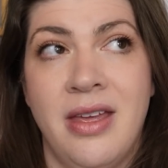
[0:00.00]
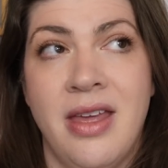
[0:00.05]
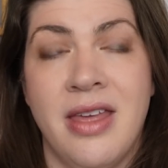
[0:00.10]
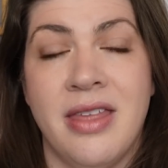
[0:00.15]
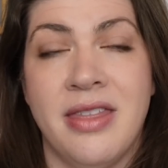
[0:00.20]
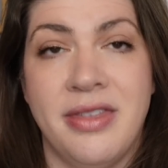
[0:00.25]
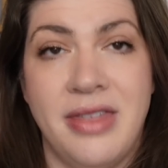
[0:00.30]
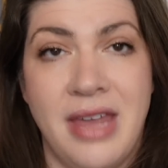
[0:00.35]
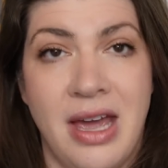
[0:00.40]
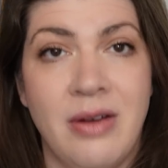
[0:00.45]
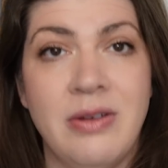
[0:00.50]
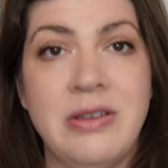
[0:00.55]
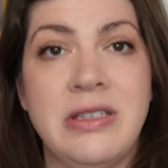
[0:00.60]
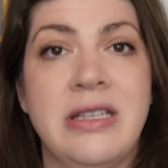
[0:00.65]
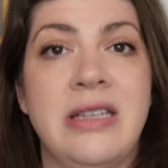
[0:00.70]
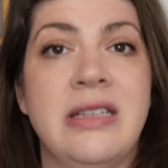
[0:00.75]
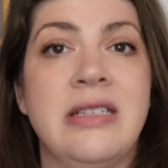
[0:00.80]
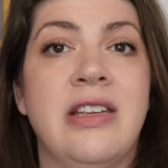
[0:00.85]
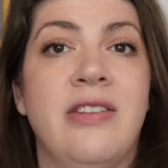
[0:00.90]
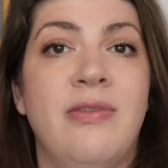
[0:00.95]

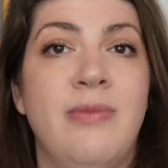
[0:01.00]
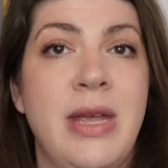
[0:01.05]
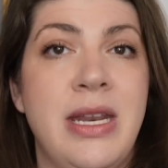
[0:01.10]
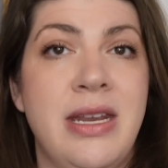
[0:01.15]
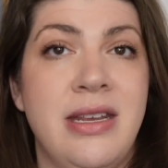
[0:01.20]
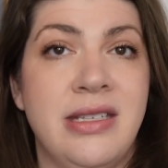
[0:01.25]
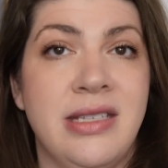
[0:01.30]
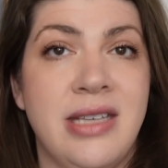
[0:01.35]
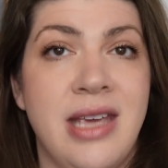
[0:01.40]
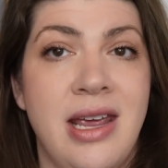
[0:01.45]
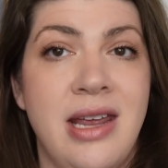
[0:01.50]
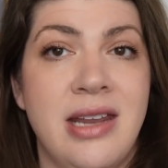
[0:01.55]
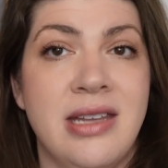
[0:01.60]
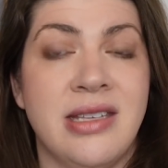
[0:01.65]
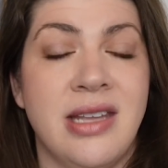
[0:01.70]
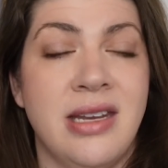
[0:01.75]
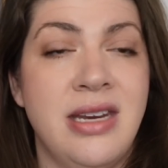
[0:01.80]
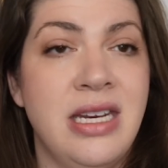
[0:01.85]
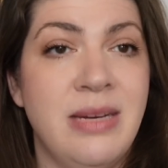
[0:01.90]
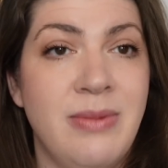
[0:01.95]
thousands of mini
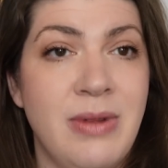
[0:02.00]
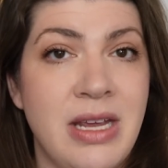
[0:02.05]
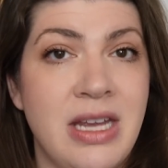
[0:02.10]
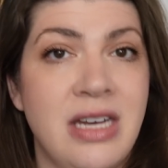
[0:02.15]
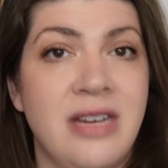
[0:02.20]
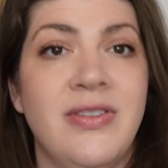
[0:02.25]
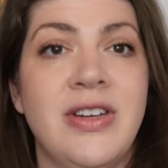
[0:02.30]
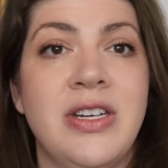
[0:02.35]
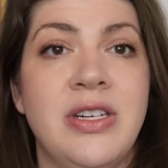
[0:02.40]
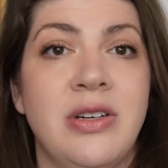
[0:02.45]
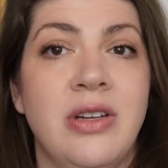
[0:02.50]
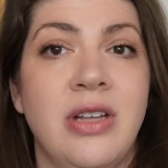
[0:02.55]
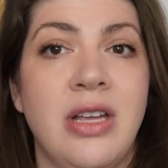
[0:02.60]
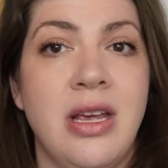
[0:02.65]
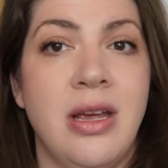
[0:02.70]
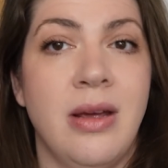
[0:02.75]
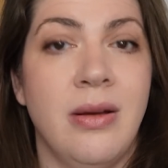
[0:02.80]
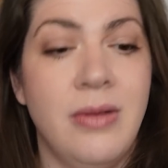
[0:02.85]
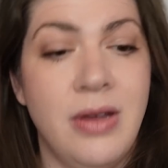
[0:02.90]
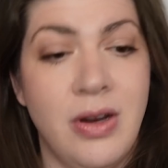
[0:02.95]
skeins that need to be
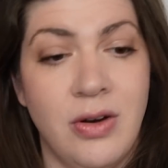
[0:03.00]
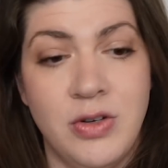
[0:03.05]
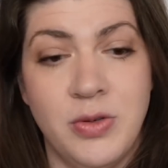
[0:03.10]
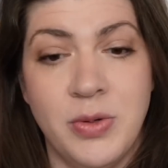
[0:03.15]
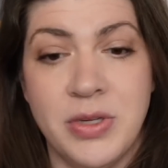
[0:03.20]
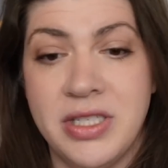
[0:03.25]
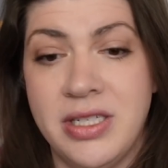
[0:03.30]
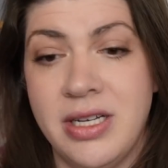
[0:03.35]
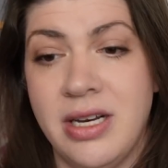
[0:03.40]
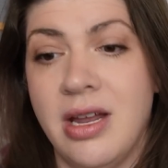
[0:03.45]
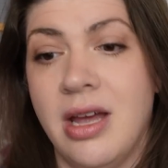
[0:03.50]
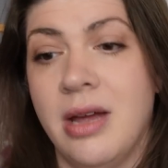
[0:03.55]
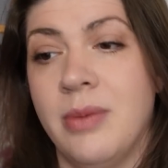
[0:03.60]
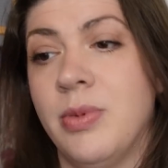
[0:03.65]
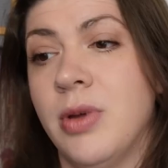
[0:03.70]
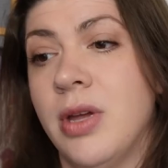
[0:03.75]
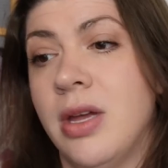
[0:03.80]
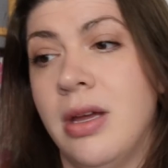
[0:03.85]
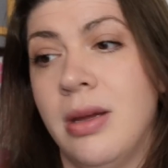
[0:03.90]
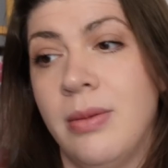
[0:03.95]
individually, twisted
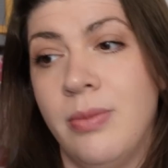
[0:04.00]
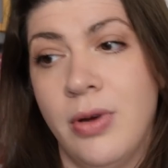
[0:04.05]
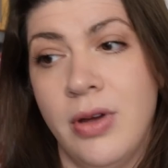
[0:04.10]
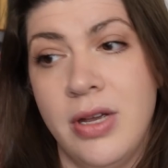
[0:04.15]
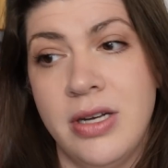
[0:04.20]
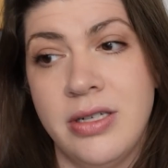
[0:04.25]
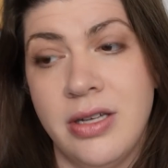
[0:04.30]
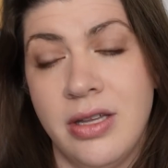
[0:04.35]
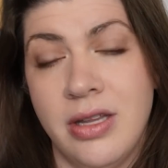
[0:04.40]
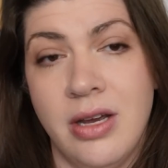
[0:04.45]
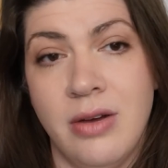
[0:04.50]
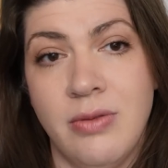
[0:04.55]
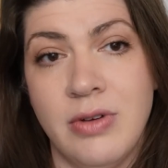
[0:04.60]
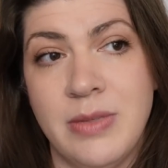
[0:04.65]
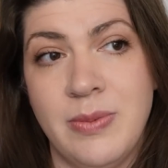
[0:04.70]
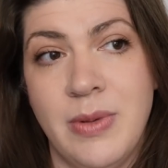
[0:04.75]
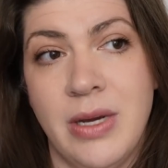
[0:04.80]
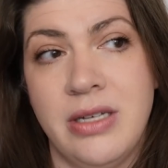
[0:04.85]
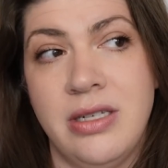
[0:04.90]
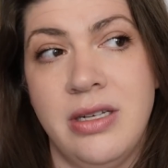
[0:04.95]
up, put into their
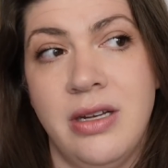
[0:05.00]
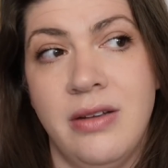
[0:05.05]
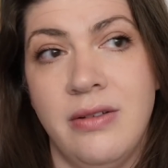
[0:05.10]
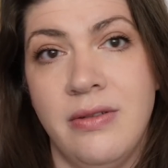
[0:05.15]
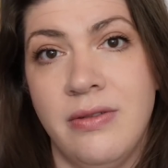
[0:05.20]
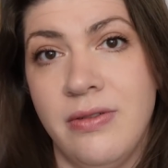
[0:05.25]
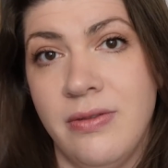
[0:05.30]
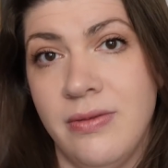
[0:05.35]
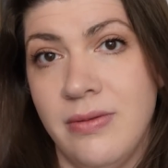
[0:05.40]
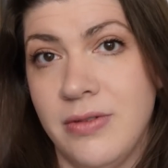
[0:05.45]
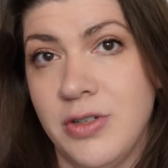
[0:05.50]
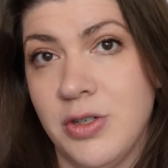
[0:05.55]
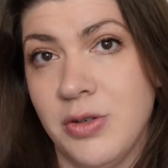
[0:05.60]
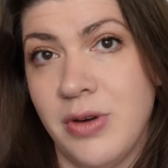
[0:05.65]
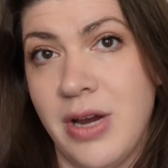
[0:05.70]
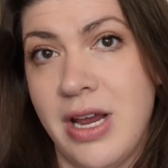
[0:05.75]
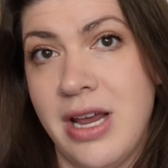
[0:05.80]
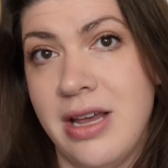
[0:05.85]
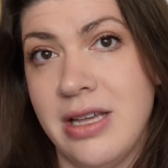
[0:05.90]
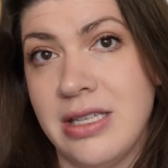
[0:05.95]
respective
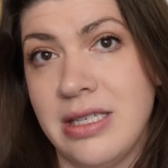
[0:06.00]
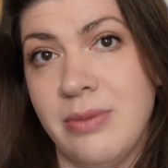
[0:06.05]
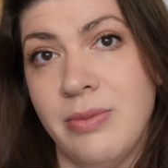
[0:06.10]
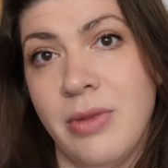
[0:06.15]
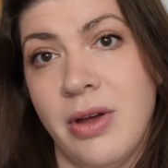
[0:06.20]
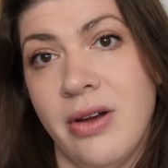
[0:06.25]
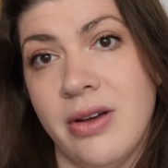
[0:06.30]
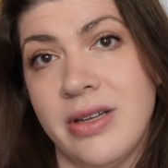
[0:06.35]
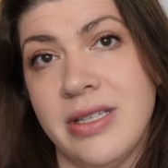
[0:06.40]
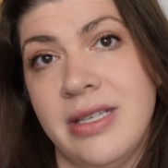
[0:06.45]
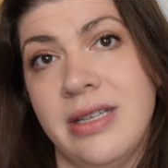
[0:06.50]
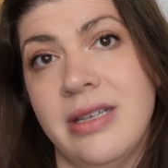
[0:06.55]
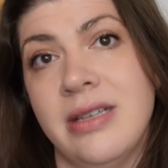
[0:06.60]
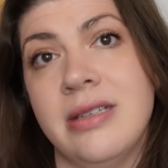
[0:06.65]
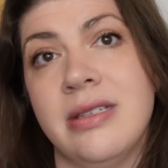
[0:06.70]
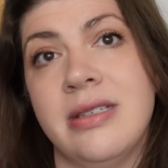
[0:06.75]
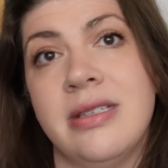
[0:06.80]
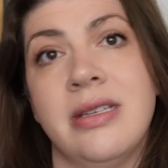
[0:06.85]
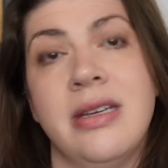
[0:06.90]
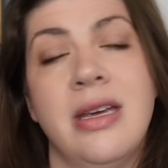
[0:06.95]
trays and
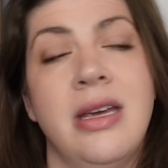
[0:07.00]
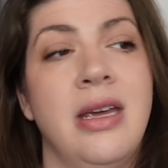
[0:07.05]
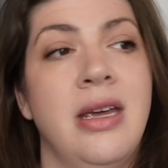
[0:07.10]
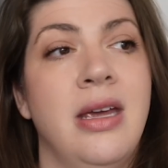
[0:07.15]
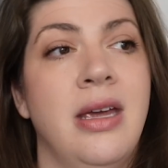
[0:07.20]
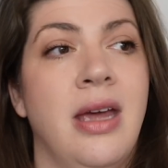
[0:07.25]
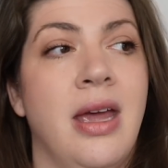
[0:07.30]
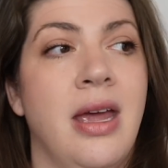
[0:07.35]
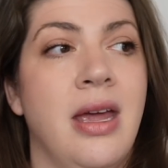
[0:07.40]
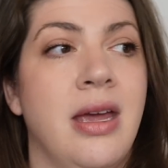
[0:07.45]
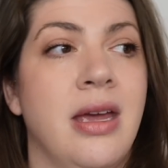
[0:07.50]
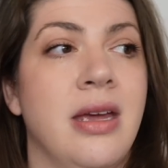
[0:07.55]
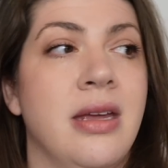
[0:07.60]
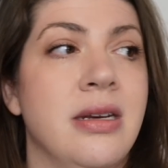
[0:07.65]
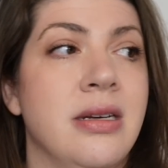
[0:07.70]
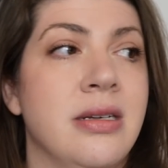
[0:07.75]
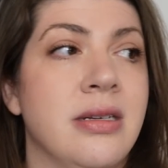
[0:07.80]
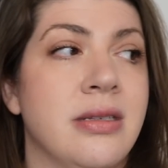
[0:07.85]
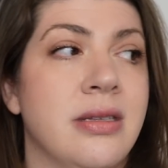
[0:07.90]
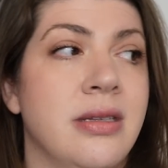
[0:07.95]
boxes,
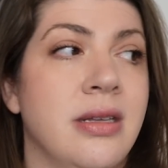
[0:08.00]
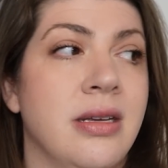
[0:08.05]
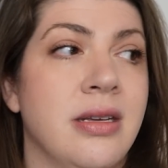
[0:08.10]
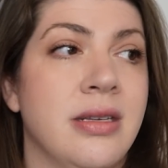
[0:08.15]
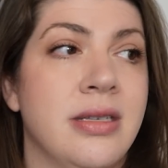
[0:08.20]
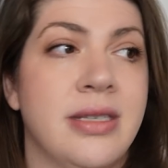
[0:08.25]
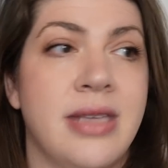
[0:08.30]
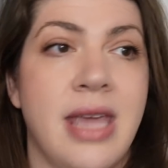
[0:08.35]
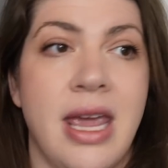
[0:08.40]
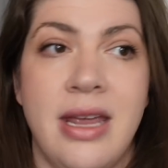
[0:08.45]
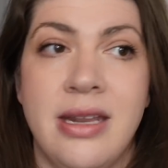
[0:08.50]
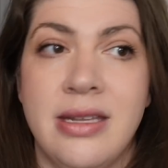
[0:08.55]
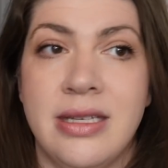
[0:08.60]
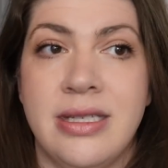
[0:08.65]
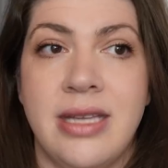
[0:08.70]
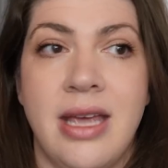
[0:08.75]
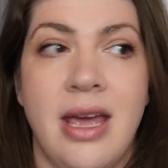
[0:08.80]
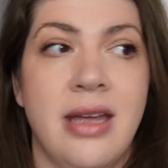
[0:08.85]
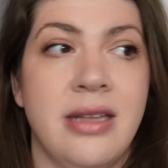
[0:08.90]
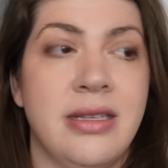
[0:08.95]
and the skein
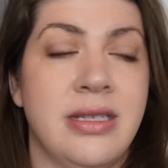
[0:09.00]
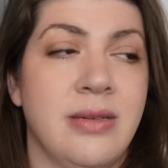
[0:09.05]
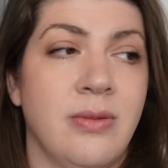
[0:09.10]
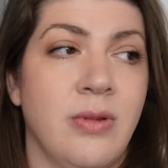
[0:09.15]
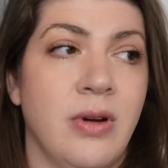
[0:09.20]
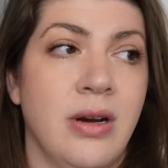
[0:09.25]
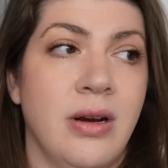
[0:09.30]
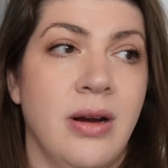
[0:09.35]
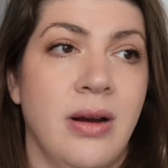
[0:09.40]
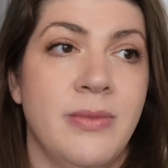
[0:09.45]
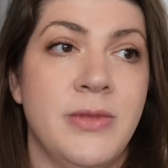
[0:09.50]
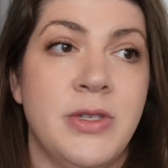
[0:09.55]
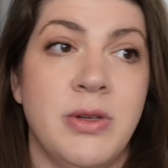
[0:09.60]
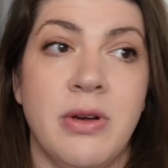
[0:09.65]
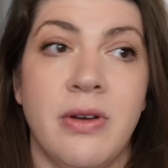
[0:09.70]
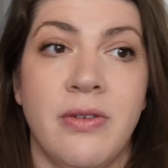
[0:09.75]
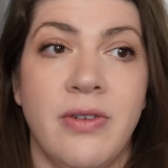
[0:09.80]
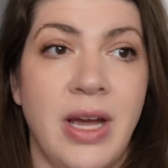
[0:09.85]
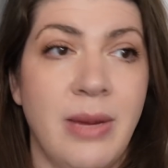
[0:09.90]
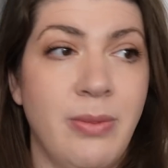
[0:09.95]
sets where I'm
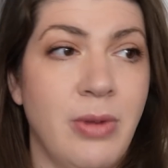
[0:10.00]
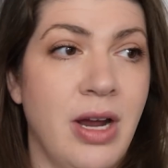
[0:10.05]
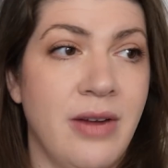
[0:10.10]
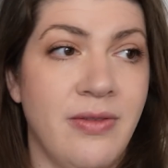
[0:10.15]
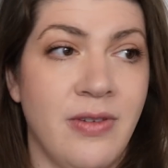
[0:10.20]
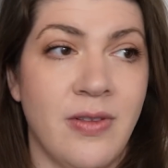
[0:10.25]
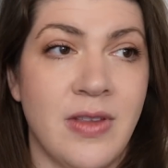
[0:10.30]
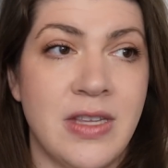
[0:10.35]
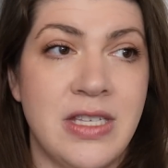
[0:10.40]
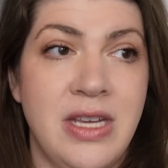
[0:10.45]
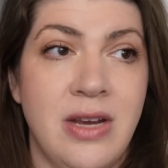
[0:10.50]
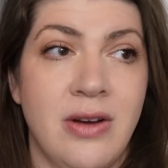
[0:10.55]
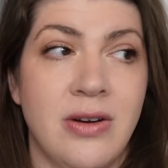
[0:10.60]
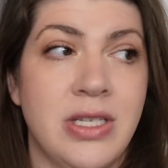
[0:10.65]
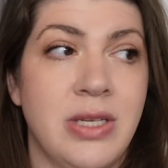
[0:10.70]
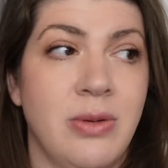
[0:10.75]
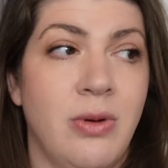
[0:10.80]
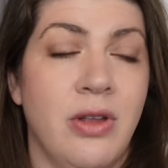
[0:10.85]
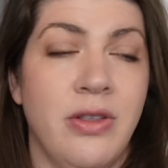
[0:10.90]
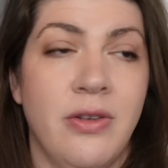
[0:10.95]
doing fiber advent this year.
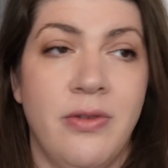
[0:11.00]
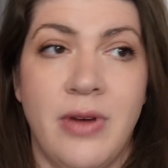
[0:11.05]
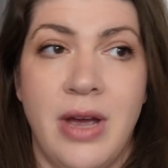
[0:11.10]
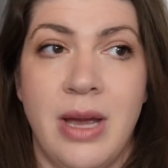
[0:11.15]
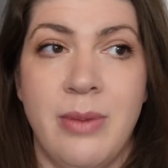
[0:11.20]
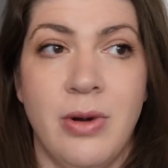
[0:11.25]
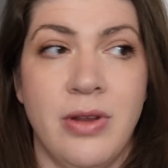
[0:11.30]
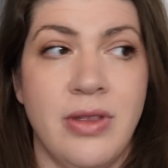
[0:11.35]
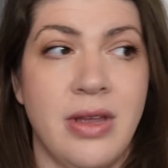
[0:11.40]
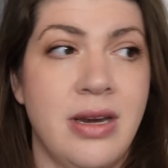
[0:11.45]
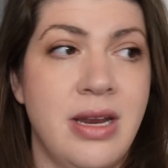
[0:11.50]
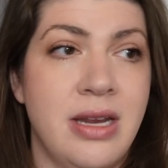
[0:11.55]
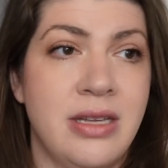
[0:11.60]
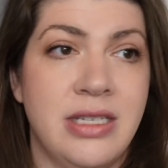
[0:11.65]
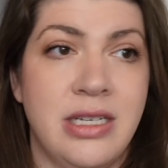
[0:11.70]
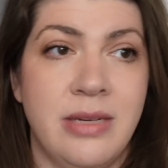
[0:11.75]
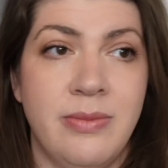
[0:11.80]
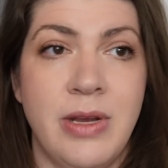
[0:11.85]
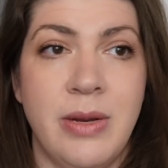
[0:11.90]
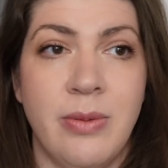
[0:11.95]
So all the fiber that
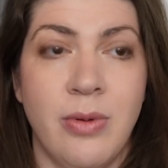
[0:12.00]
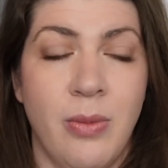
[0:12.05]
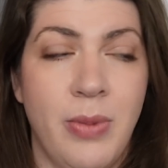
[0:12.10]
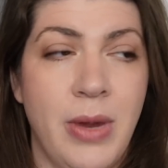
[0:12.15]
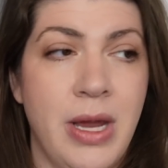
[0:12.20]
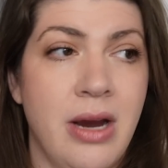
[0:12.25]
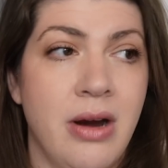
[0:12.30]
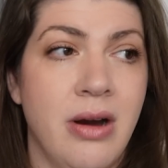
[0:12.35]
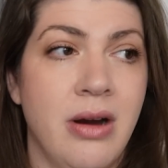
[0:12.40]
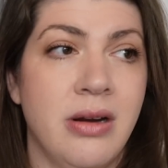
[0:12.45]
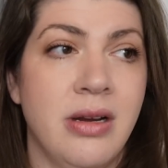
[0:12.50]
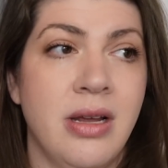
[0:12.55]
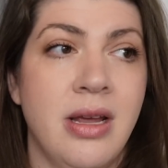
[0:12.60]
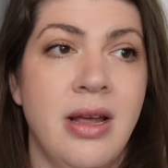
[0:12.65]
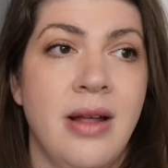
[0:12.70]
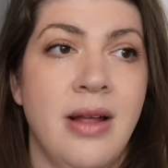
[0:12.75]
needs to be prepared,